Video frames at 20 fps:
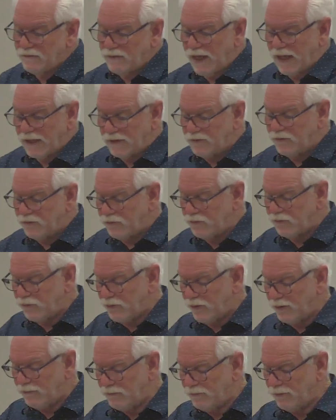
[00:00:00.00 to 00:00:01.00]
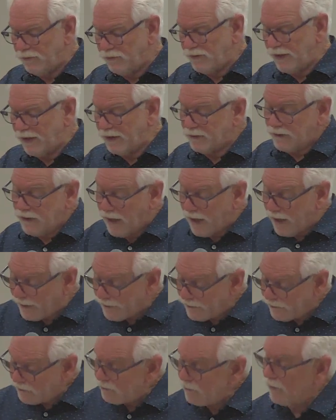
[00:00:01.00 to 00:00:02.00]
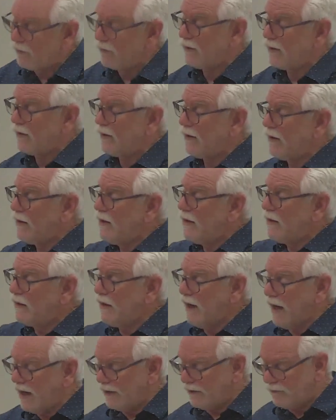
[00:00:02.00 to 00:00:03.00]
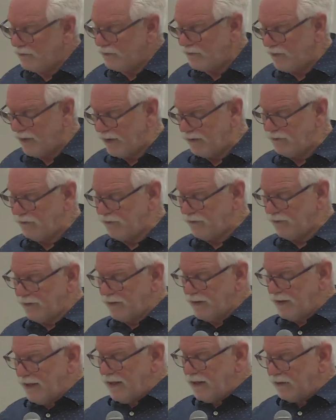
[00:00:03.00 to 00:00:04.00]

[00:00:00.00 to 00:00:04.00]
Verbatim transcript: at this trip is that God is working, God is faithful.